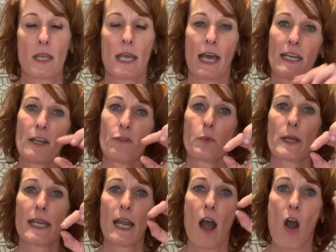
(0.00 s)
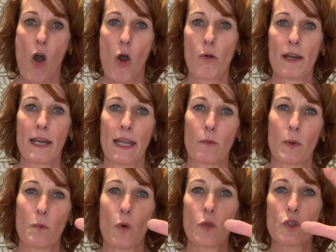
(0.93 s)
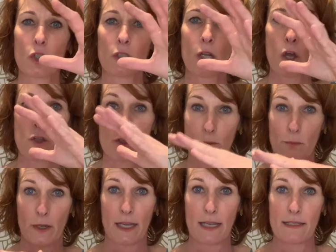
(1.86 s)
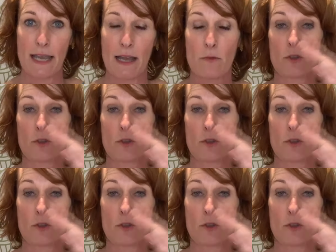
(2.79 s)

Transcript: And if we are in it, we want to learn to bring it down.